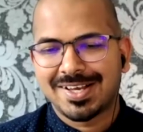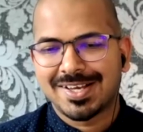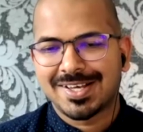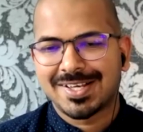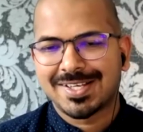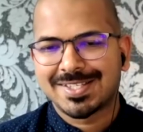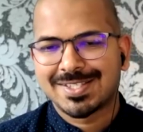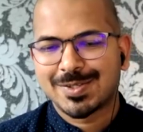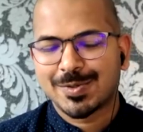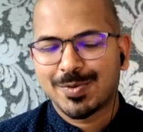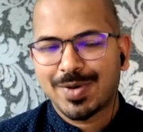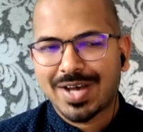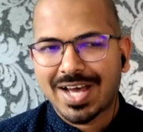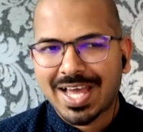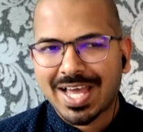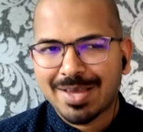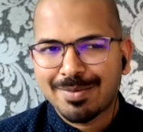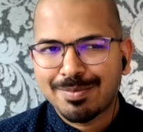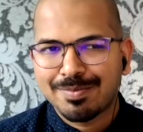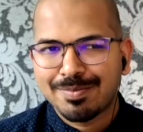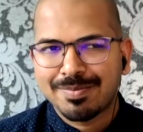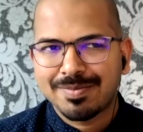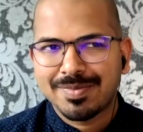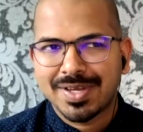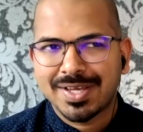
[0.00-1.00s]
So
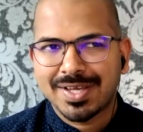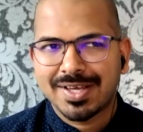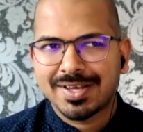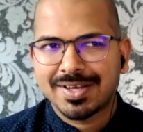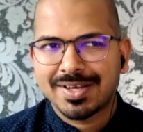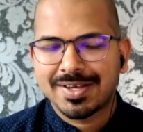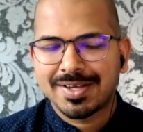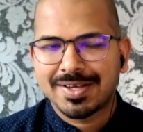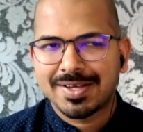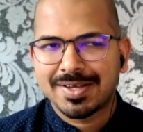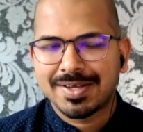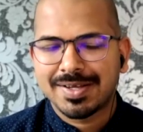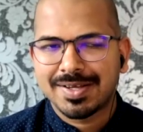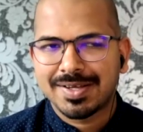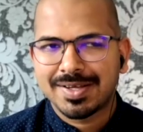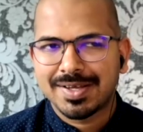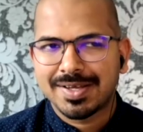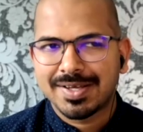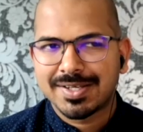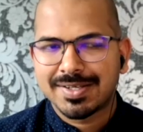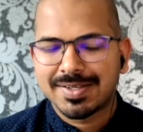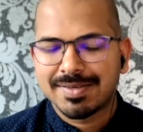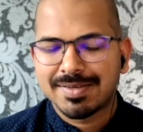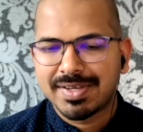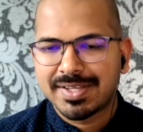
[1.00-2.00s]
I'm
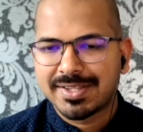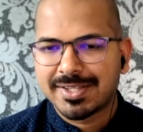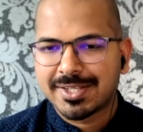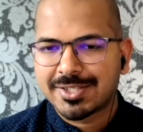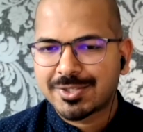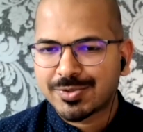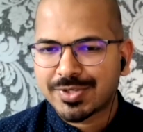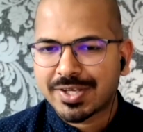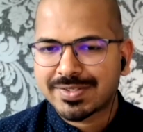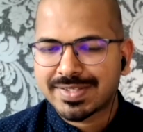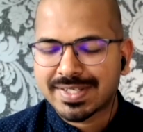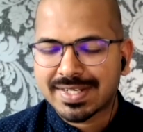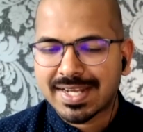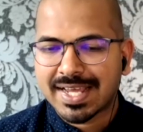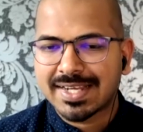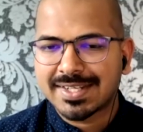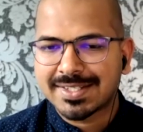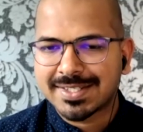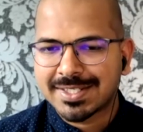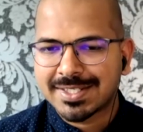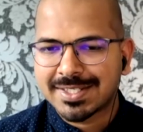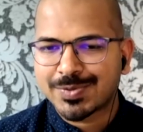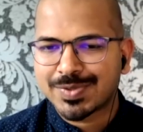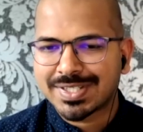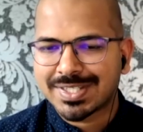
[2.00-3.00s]
in the
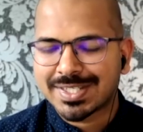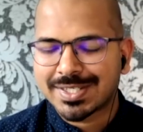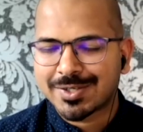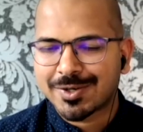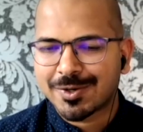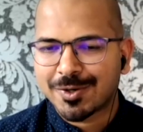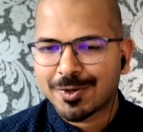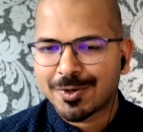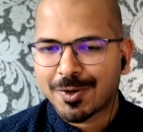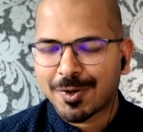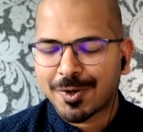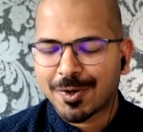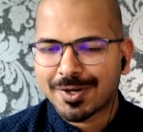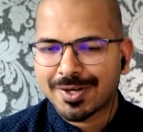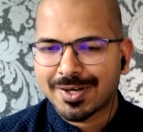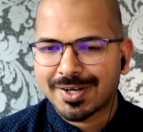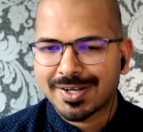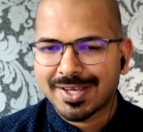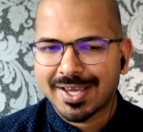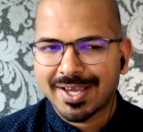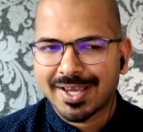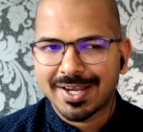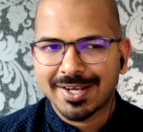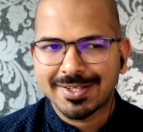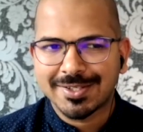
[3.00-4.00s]
2019-20 cohort,
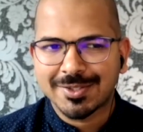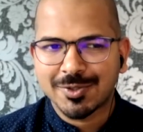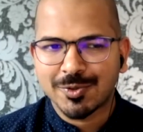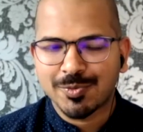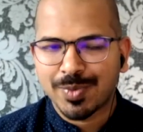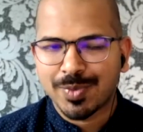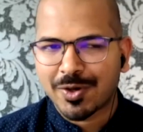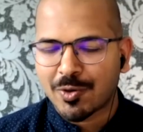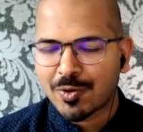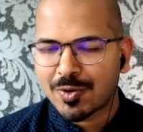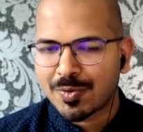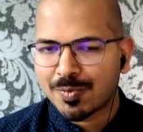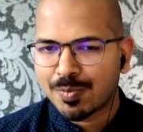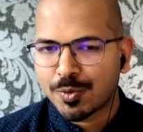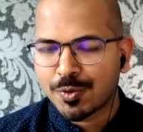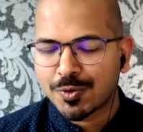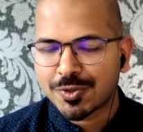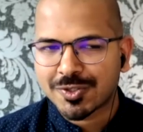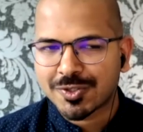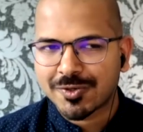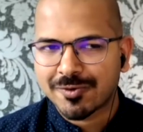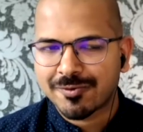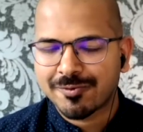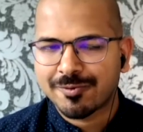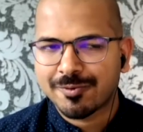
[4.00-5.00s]
and so most
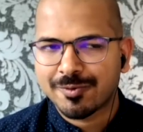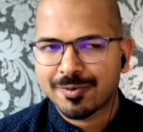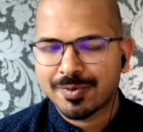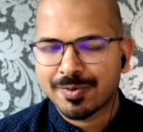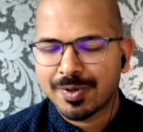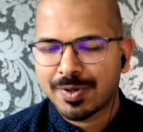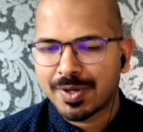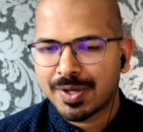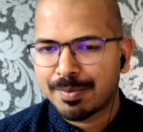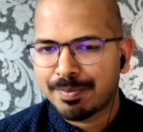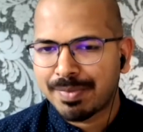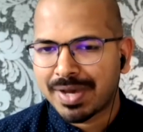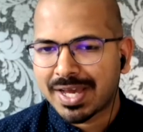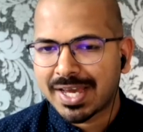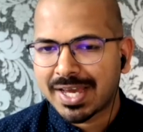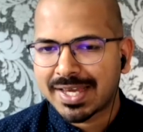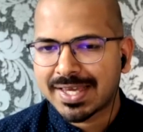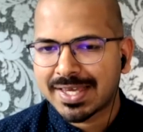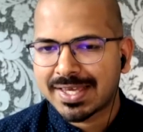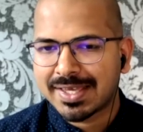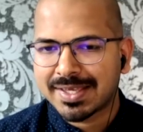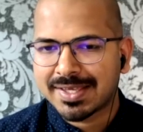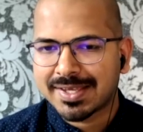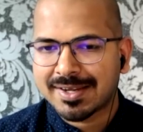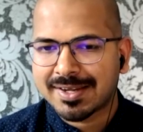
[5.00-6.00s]
of
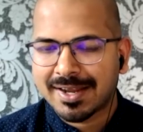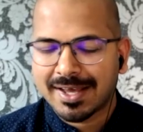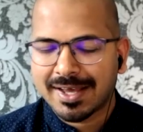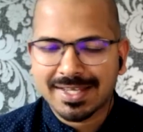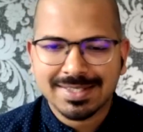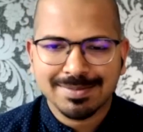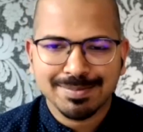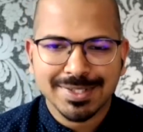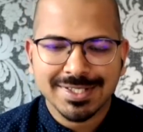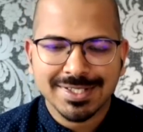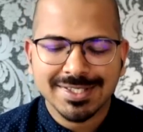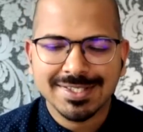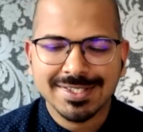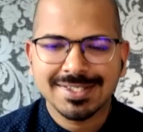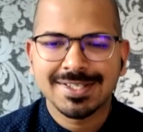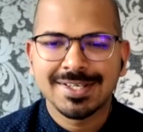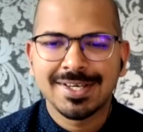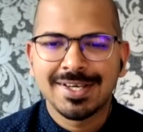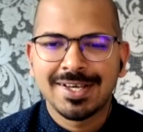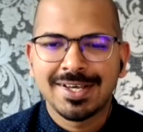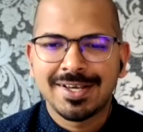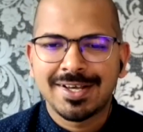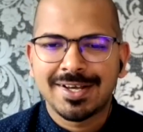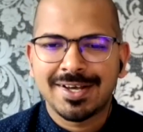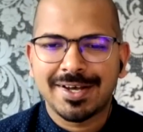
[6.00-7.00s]
my classmates
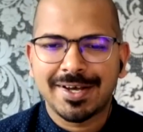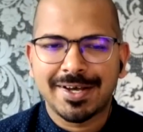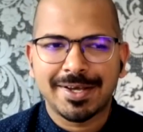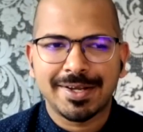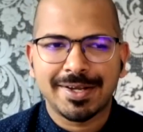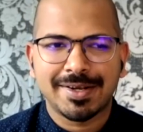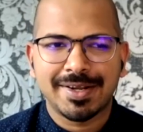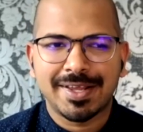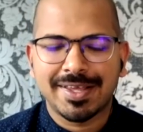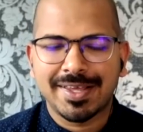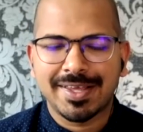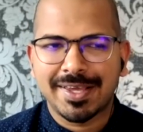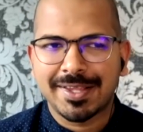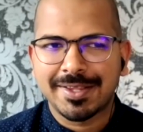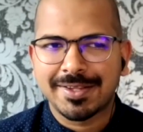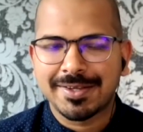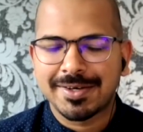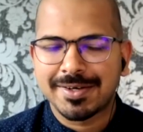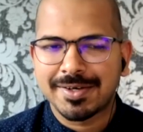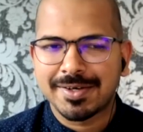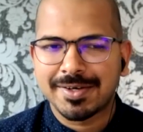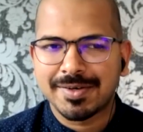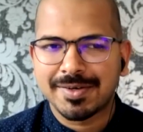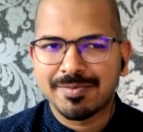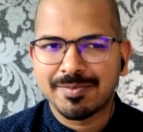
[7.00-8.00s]
are
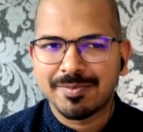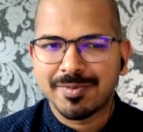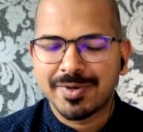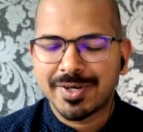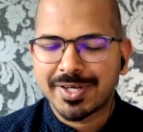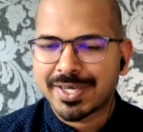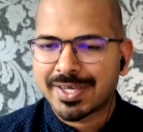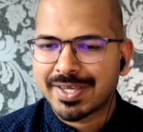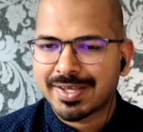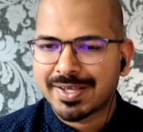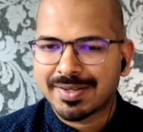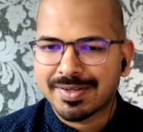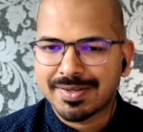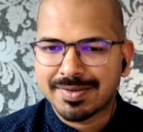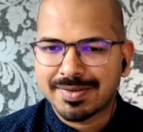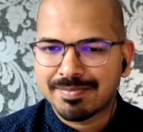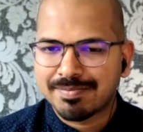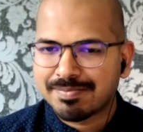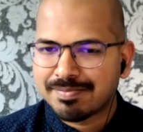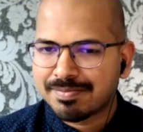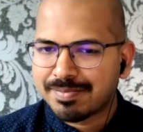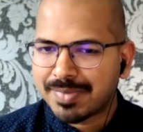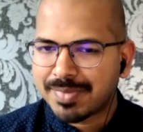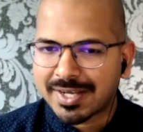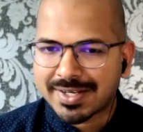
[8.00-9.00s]
either working
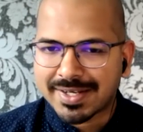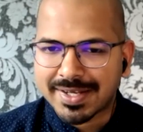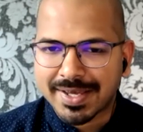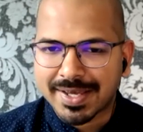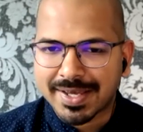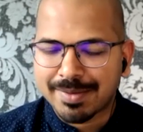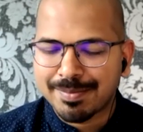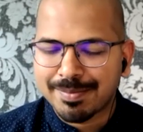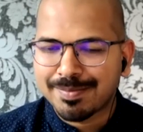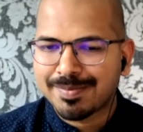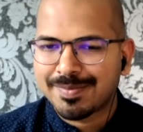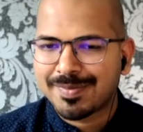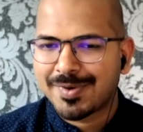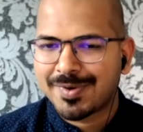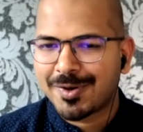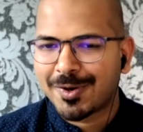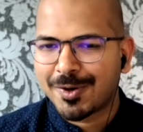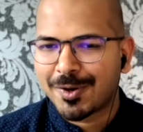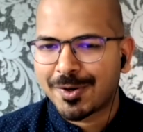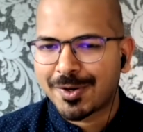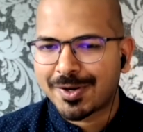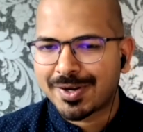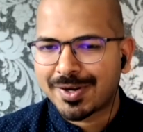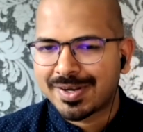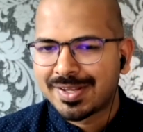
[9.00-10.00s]
part-time
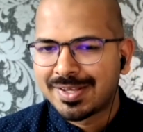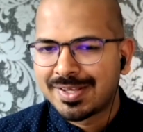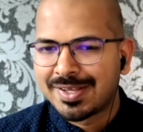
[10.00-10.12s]
or